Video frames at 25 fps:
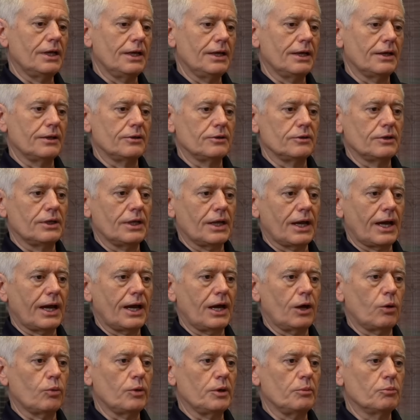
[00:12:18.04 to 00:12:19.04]
in
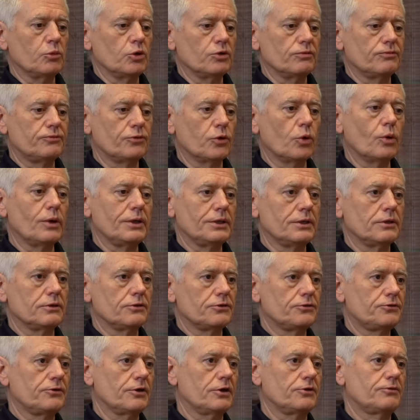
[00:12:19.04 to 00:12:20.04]
how we move forward in
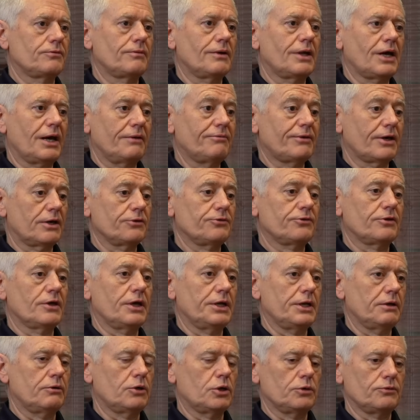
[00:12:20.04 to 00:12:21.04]
the search for life
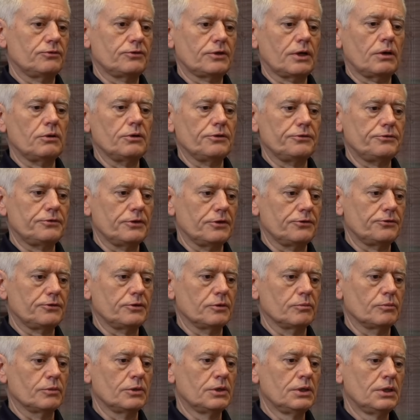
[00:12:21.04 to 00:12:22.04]
outside our own solar
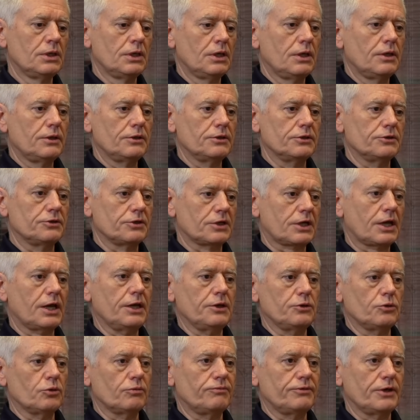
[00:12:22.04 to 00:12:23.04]
system, the
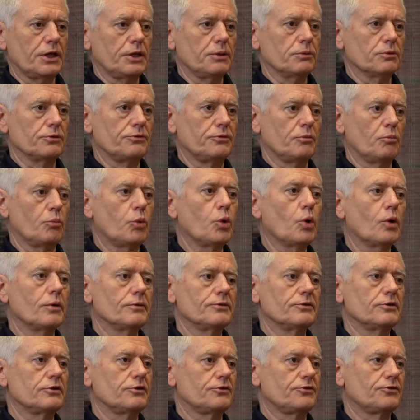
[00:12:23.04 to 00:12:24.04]
decadal felt it was
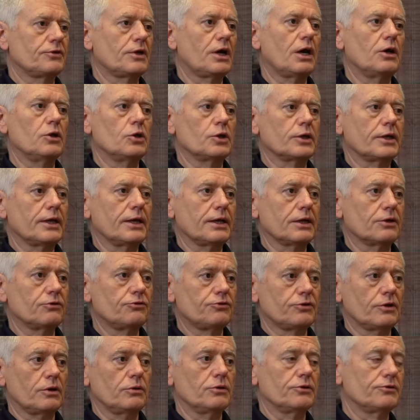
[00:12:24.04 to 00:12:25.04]
important to start looking at
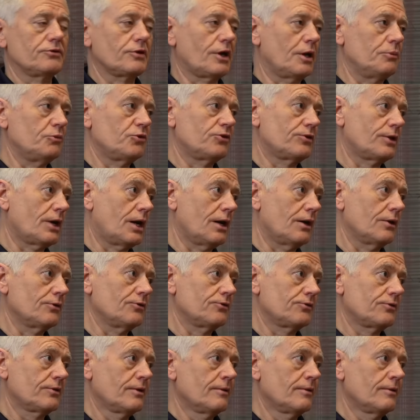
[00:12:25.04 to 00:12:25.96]
solar type stars